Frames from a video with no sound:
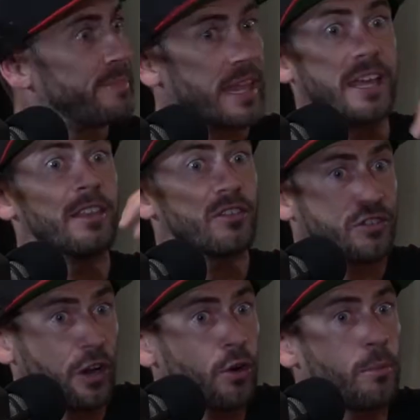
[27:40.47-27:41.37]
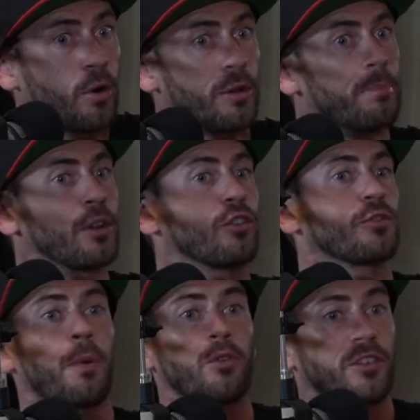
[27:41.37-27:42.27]
in the ceremony, but you're
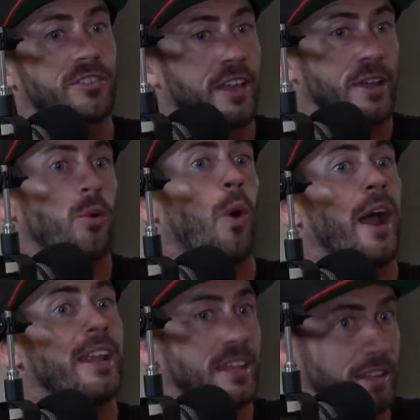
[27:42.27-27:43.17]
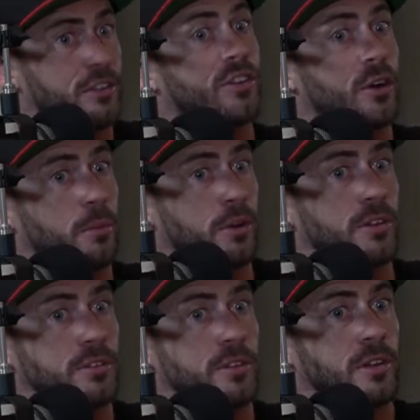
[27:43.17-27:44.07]
supposed to stay quiet in these ceremonies.